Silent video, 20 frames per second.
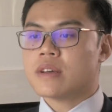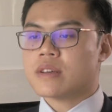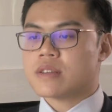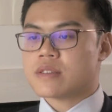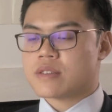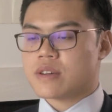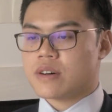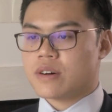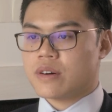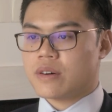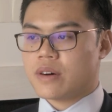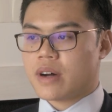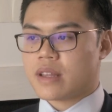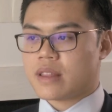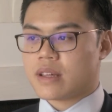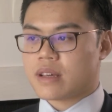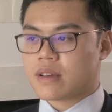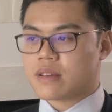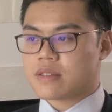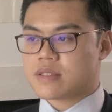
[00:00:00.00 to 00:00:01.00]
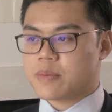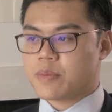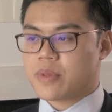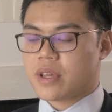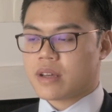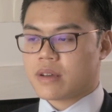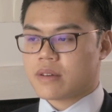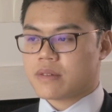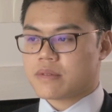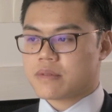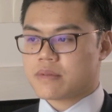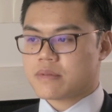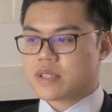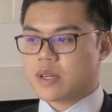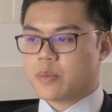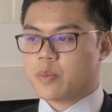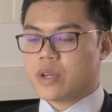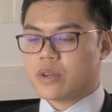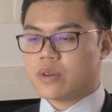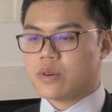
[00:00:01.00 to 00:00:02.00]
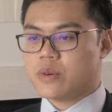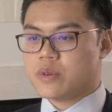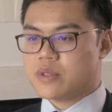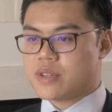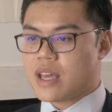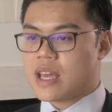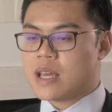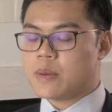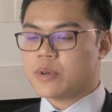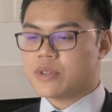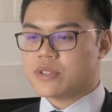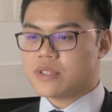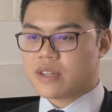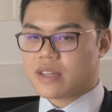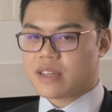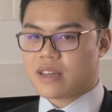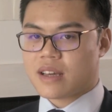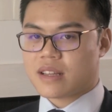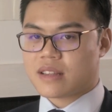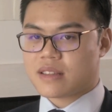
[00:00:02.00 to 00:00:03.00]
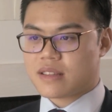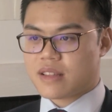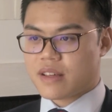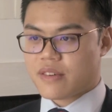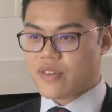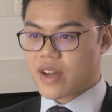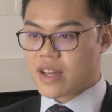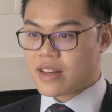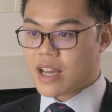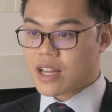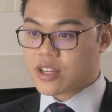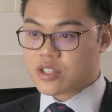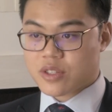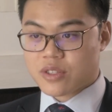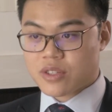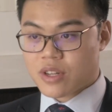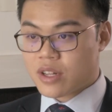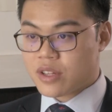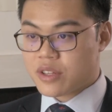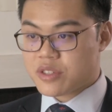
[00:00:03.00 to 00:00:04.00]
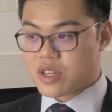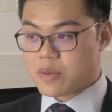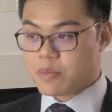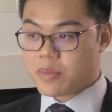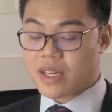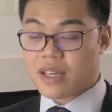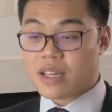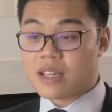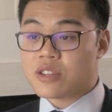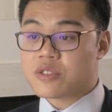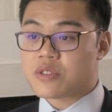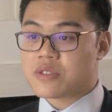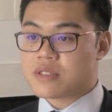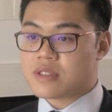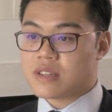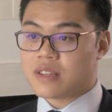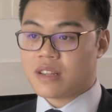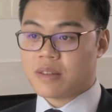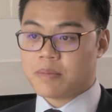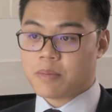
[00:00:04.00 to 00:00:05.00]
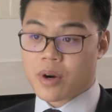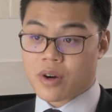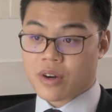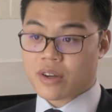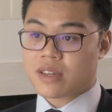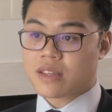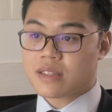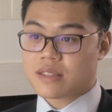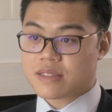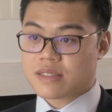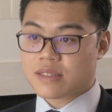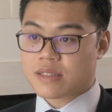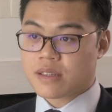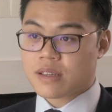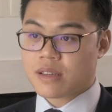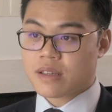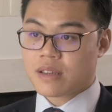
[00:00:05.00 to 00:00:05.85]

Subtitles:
So I think someone who is able to get the financial knowledge and be interested in markets,